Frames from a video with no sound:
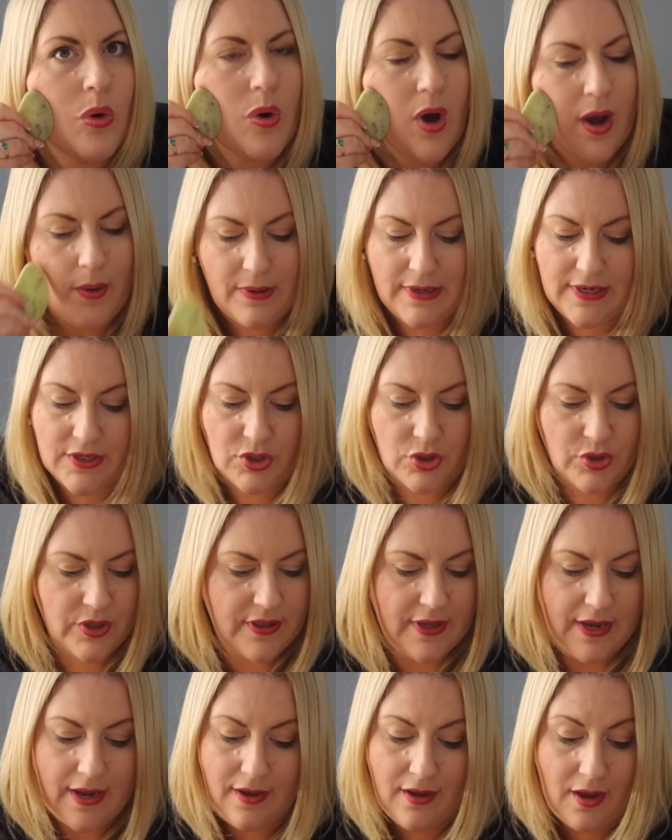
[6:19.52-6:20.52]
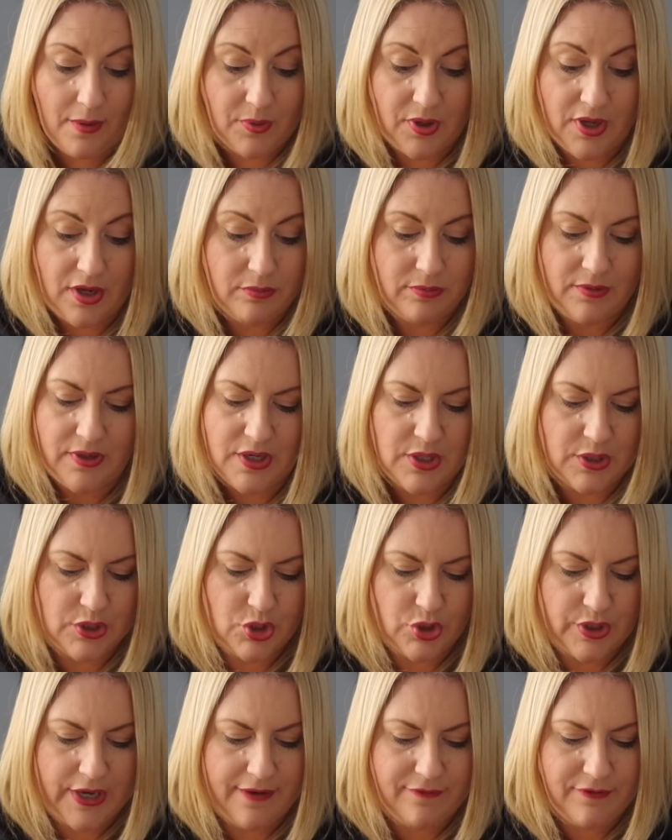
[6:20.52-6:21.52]
I will enjoy that. I'm going to
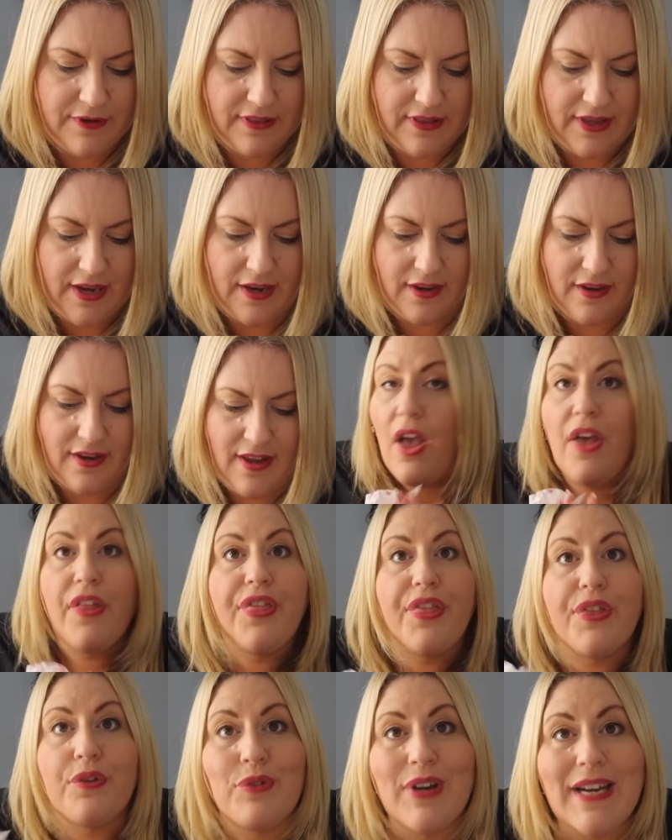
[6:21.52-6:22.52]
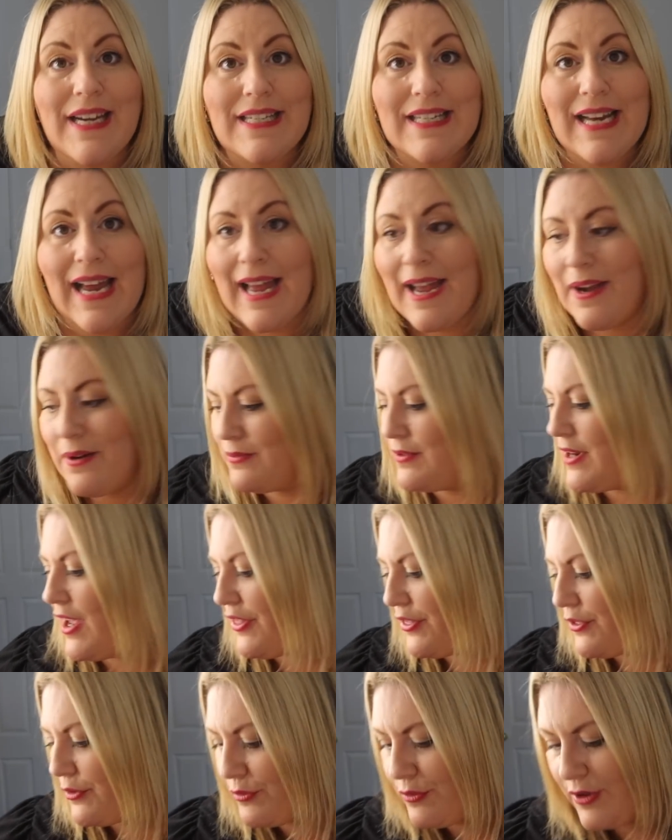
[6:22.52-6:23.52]
enjoy everything. 3 down,
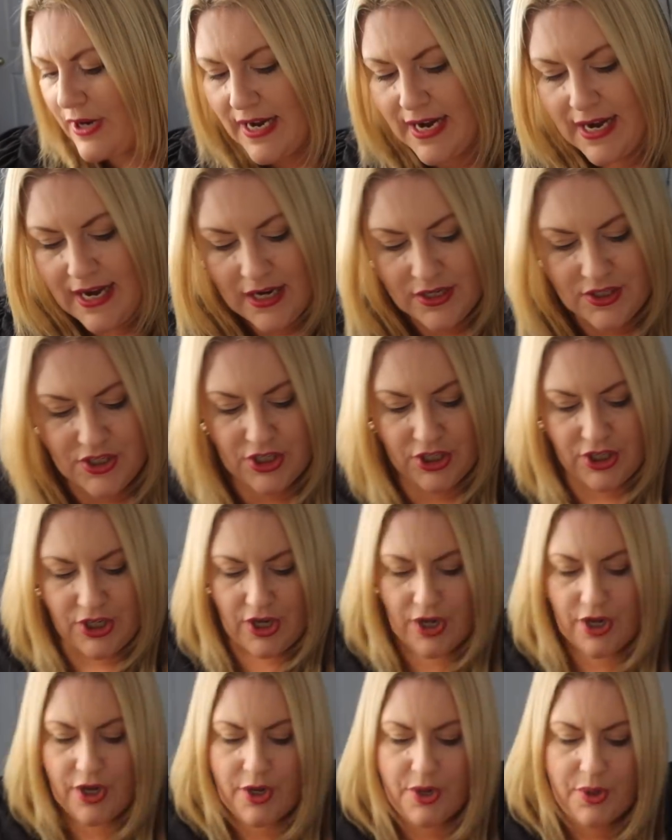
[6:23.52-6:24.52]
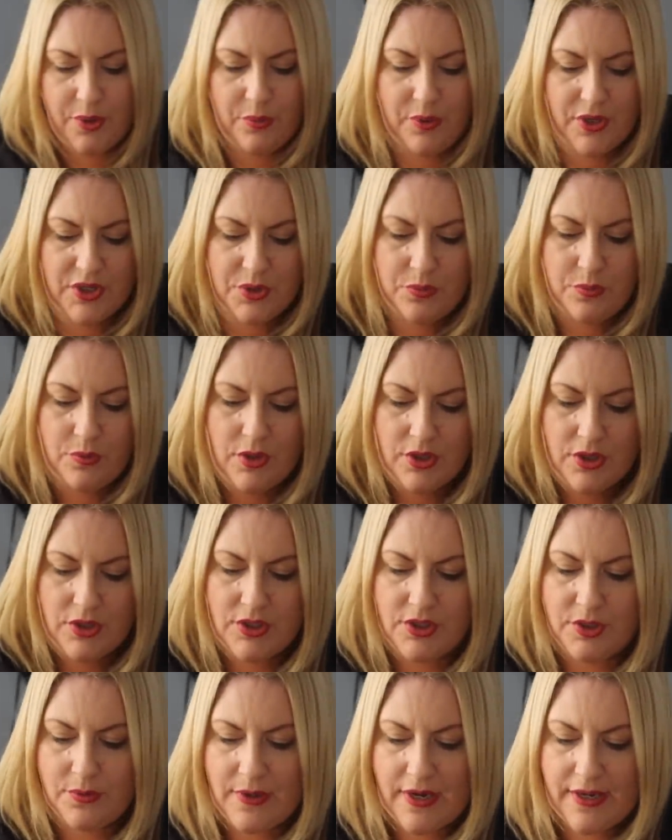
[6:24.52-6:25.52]
3 to go. Which
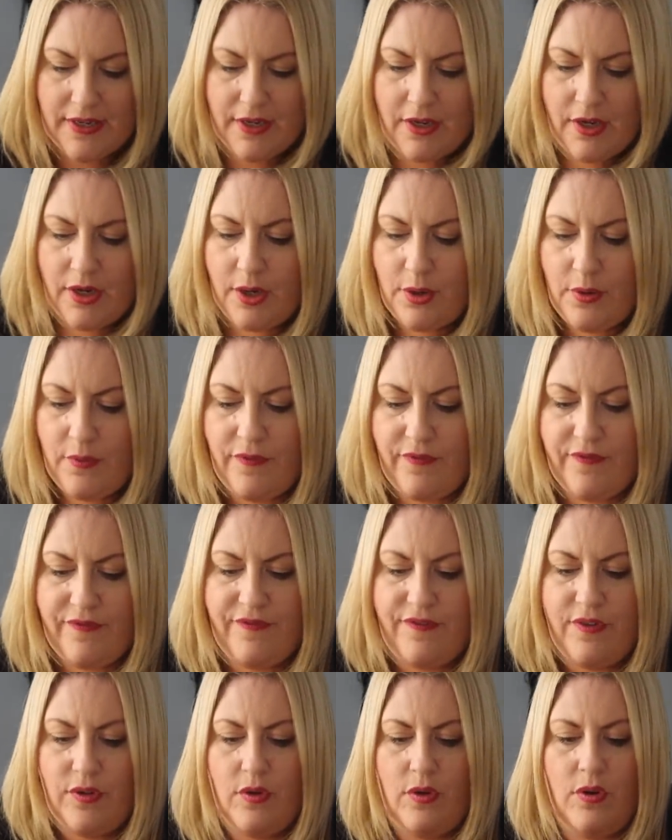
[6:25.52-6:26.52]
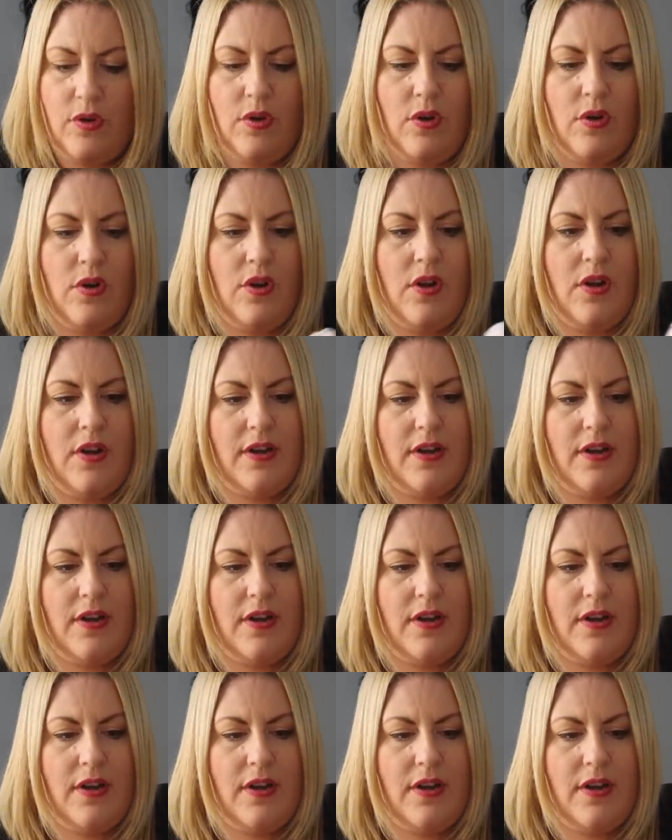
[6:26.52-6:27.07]
one do I go for